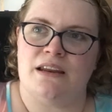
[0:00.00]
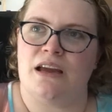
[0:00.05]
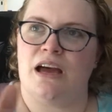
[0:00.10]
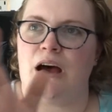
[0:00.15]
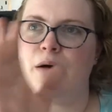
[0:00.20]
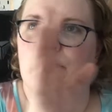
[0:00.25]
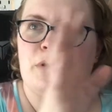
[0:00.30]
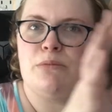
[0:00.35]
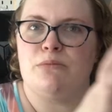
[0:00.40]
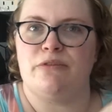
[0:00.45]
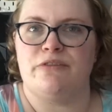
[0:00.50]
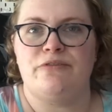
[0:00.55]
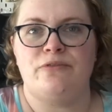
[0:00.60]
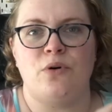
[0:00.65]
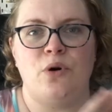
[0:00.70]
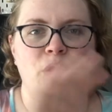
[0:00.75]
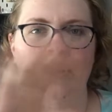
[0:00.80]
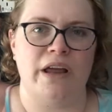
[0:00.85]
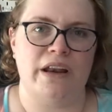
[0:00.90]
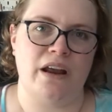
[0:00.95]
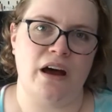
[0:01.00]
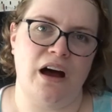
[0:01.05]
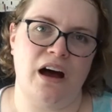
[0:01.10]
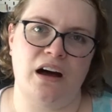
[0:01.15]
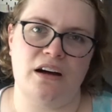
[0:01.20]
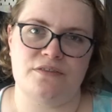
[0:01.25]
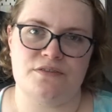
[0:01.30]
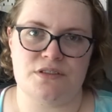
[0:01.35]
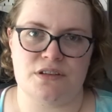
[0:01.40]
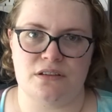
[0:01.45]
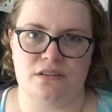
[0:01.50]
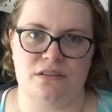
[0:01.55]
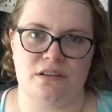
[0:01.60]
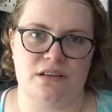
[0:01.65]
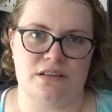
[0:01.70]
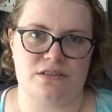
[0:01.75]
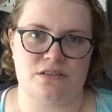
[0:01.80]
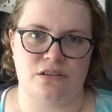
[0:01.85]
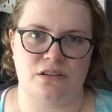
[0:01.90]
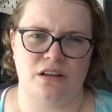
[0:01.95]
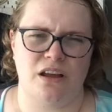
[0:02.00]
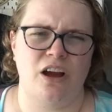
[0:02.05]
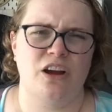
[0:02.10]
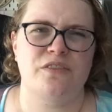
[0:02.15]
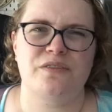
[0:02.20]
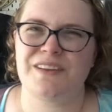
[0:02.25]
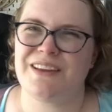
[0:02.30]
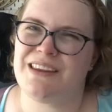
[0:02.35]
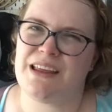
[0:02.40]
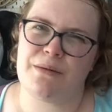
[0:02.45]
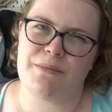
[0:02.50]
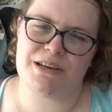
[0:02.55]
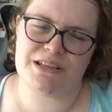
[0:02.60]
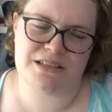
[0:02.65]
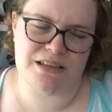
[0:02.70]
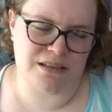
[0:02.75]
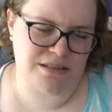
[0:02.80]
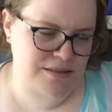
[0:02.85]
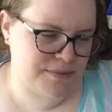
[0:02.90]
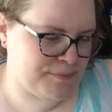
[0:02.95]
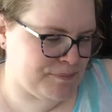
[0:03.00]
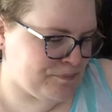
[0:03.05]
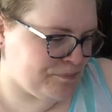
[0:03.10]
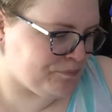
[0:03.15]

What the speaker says: coming before and after a certain, hopefully that makes sense.